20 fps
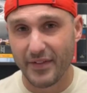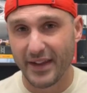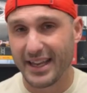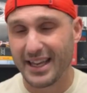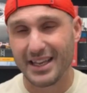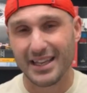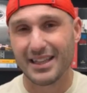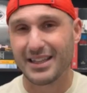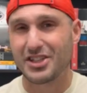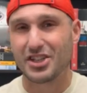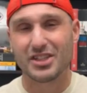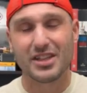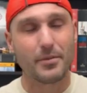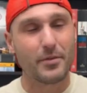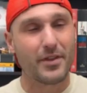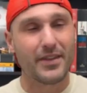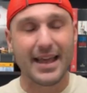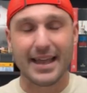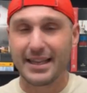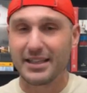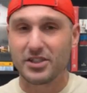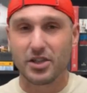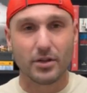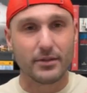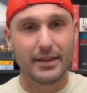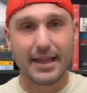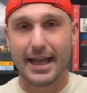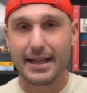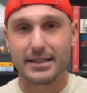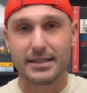It's just something
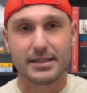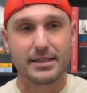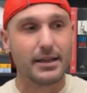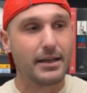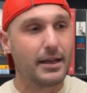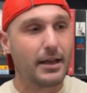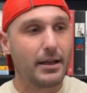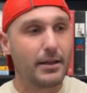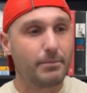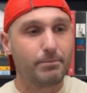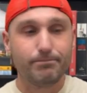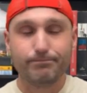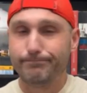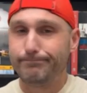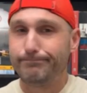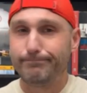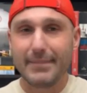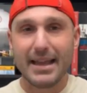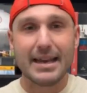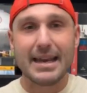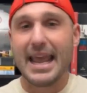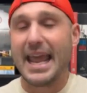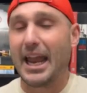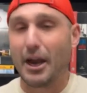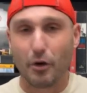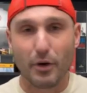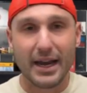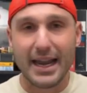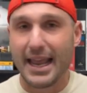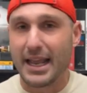that's
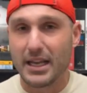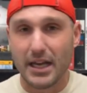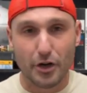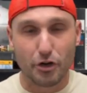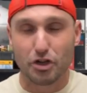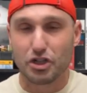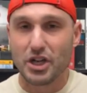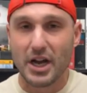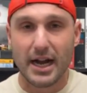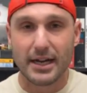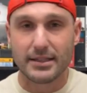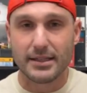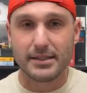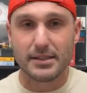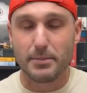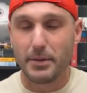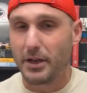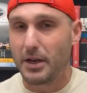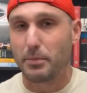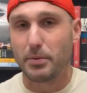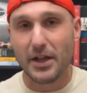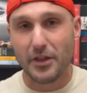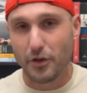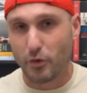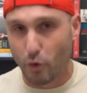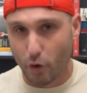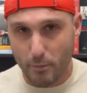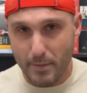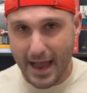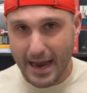inherent in Gunnar Stockton's ability to play the
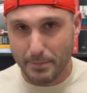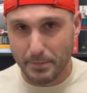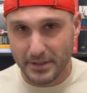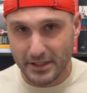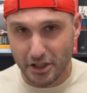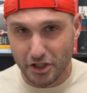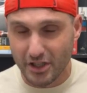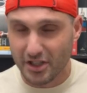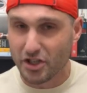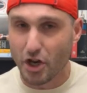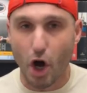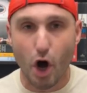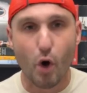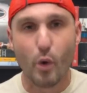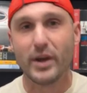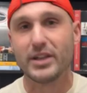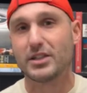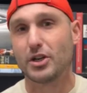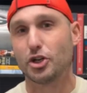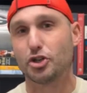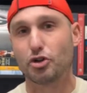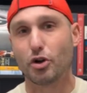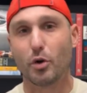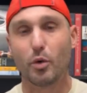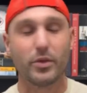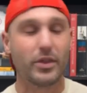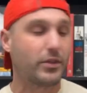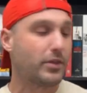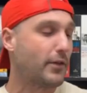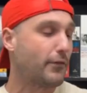quarterback position. He's always going to struggle
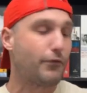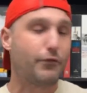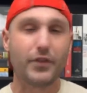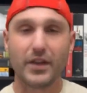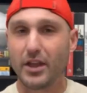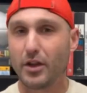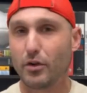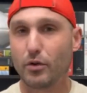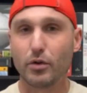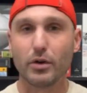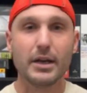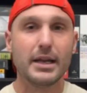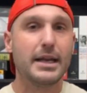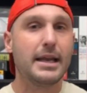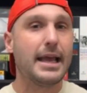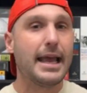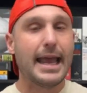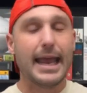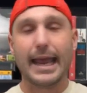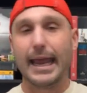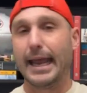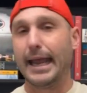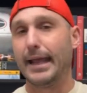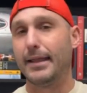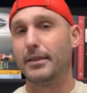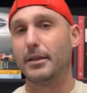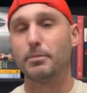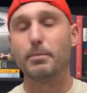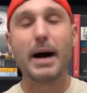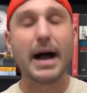with the feel
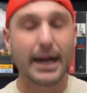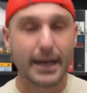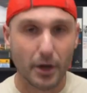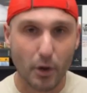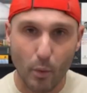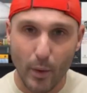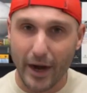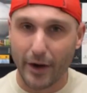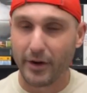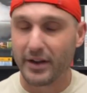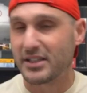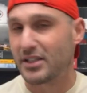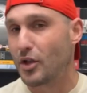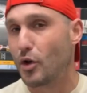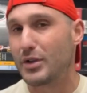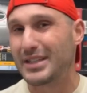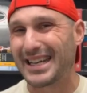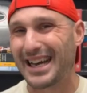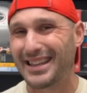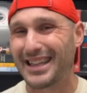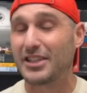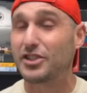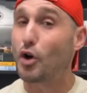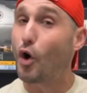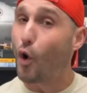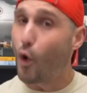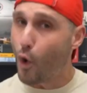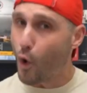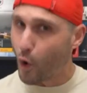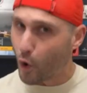and the pocket awareness and those kind of things.
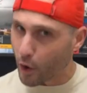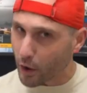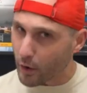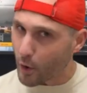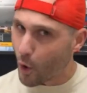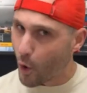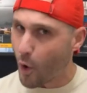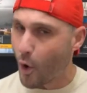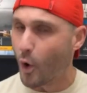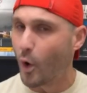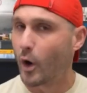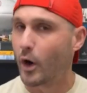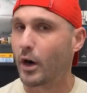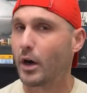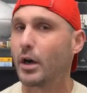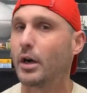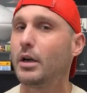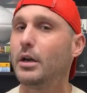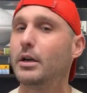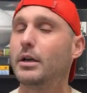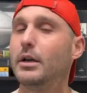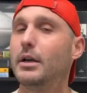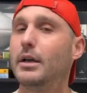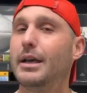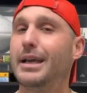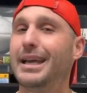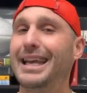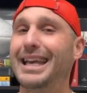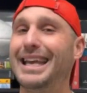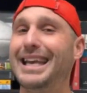Or
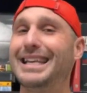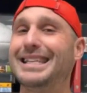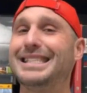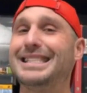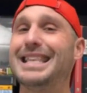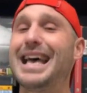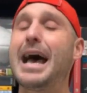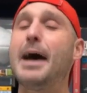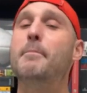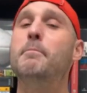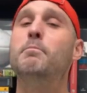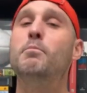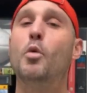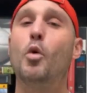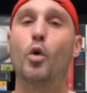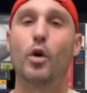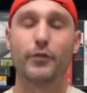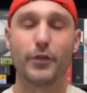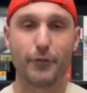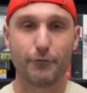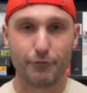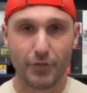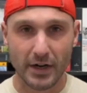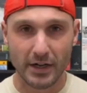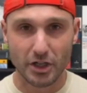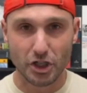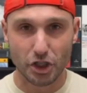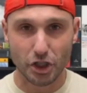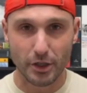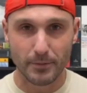is that more of a
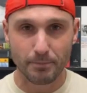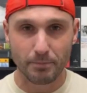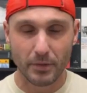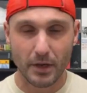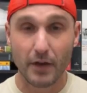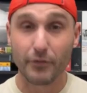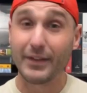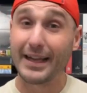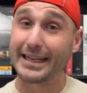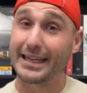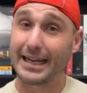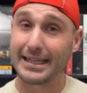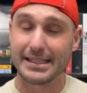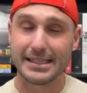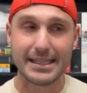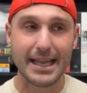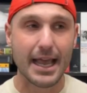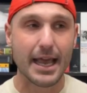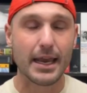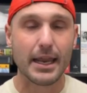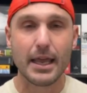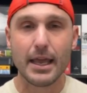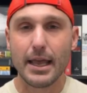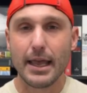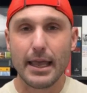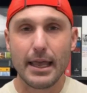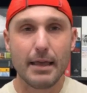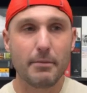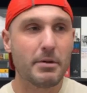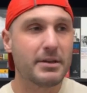function of, like I said,
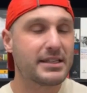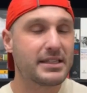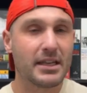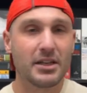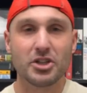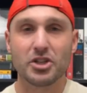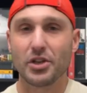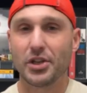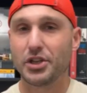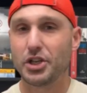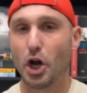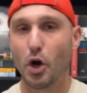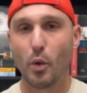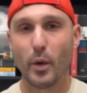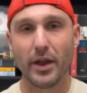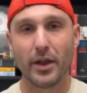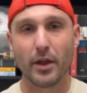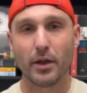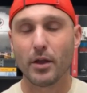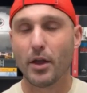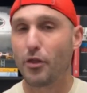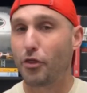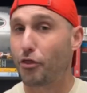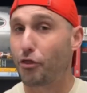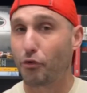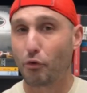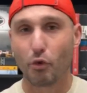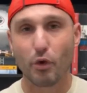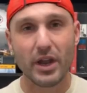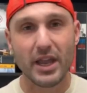him essentially going
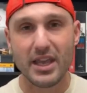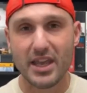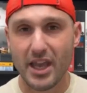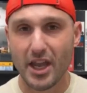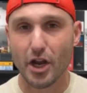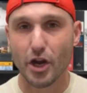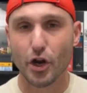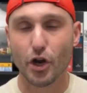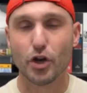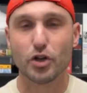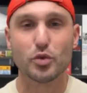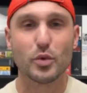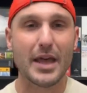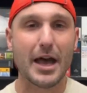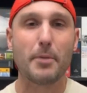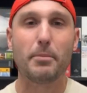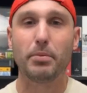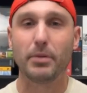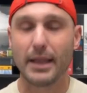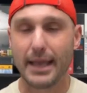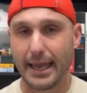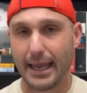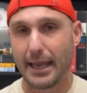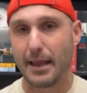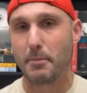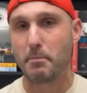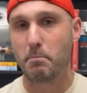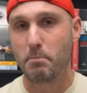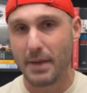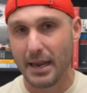3 years without
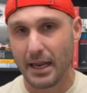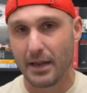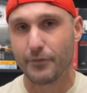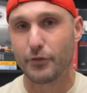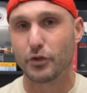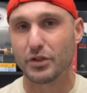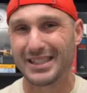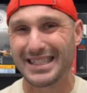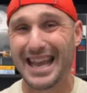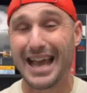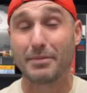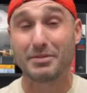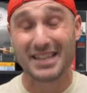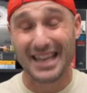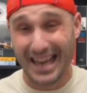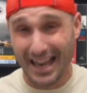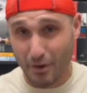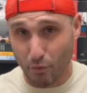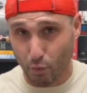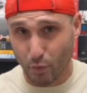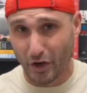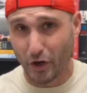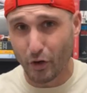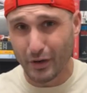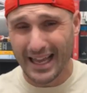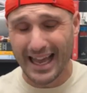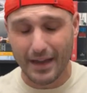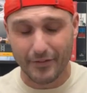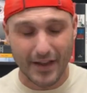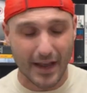playing meaningful snaps in real
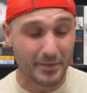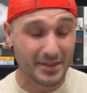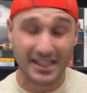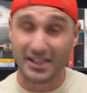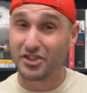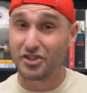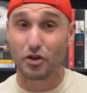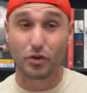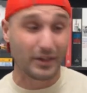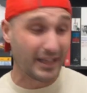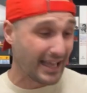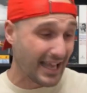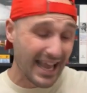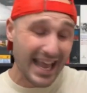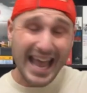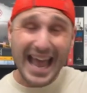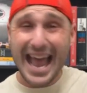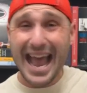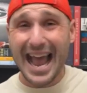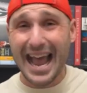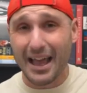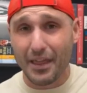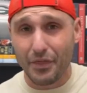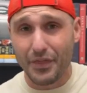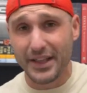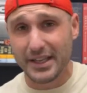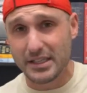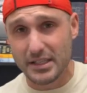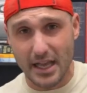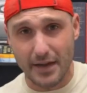live games, and certainly at
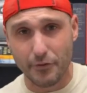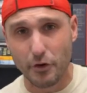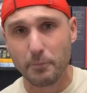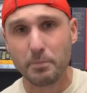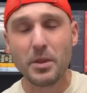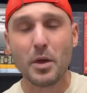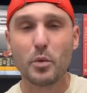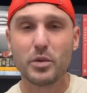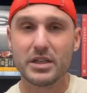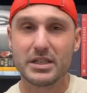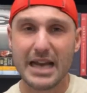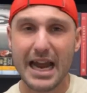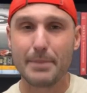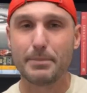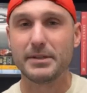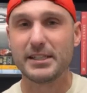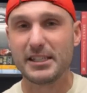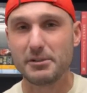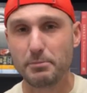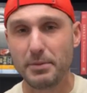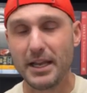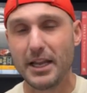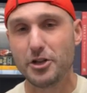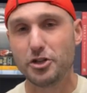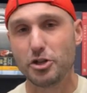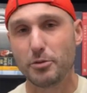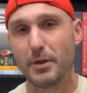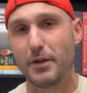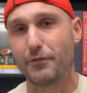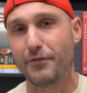this level with the type of speed
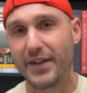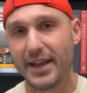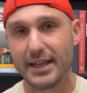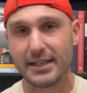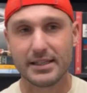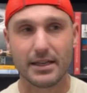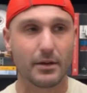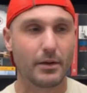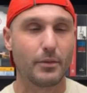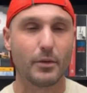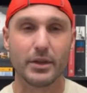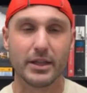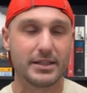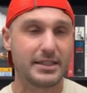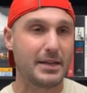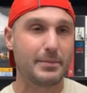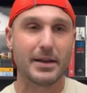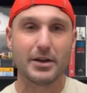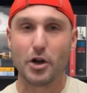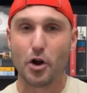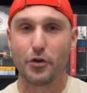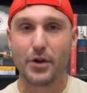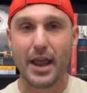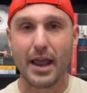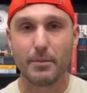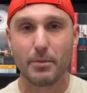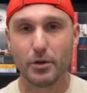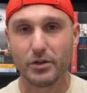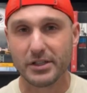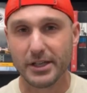you'll be facing with a team like Notre
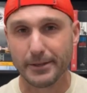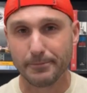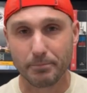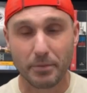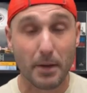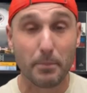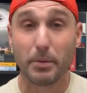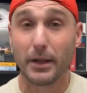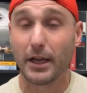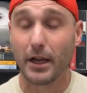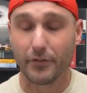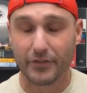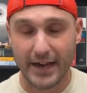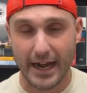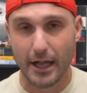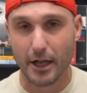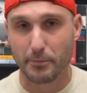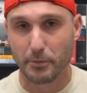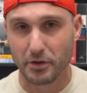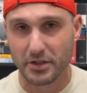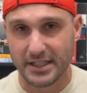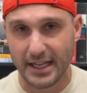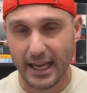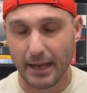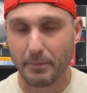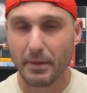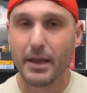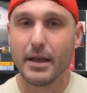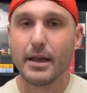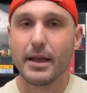Dame, who's a playoff caliber
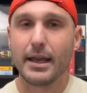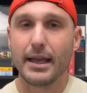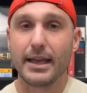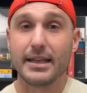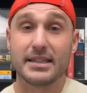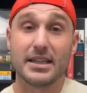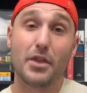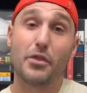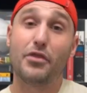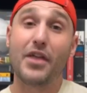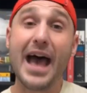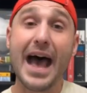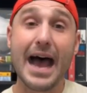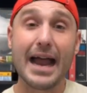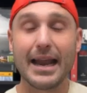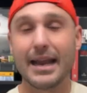team? Is it that?